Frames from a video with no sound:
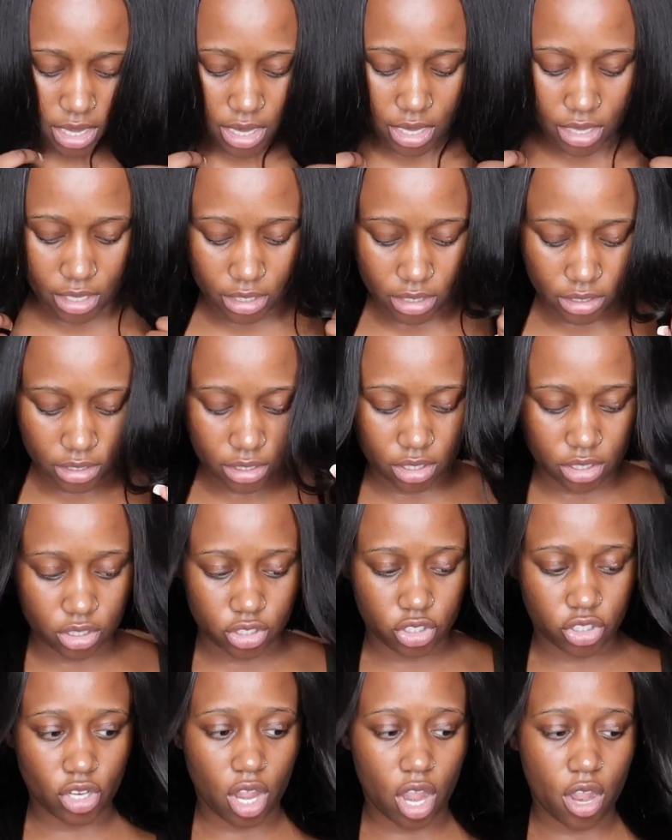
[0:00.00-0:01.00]
It is
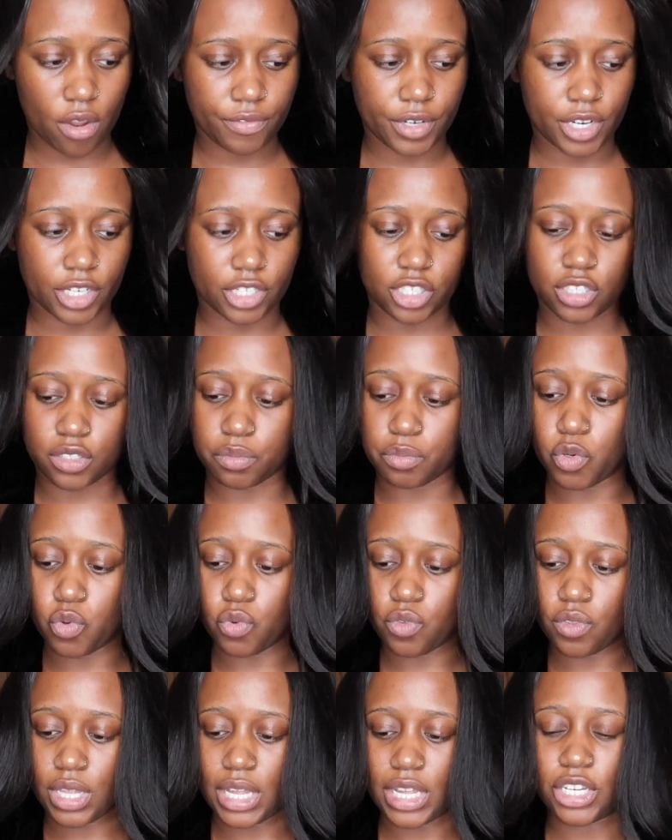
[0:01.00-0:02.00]
soft, it's
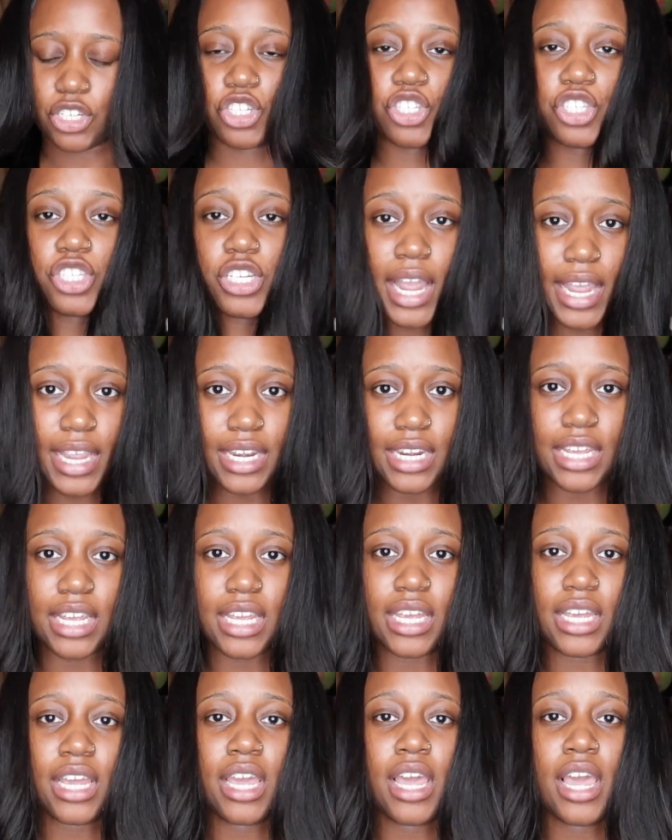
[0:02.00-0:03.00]
smooth, it's
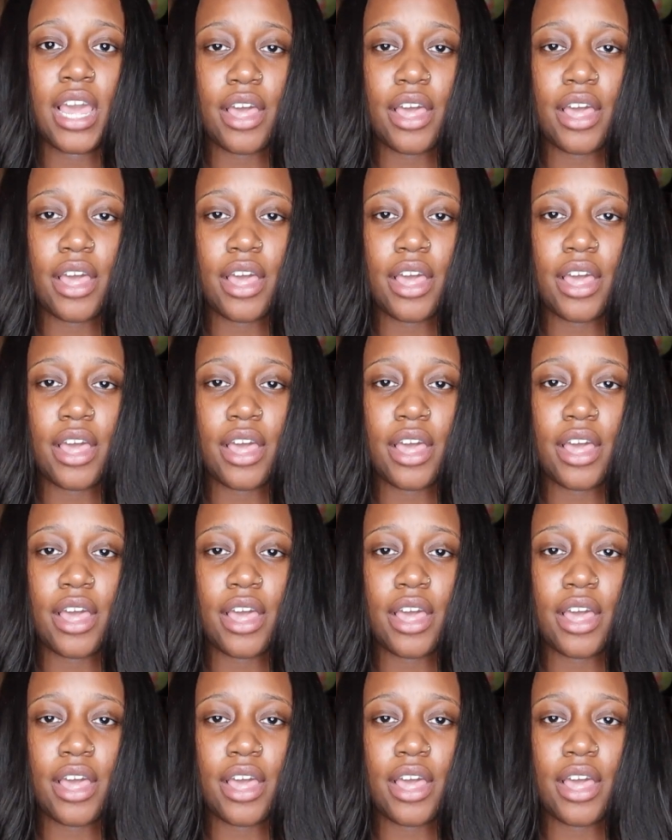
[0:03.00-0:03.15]
shiny.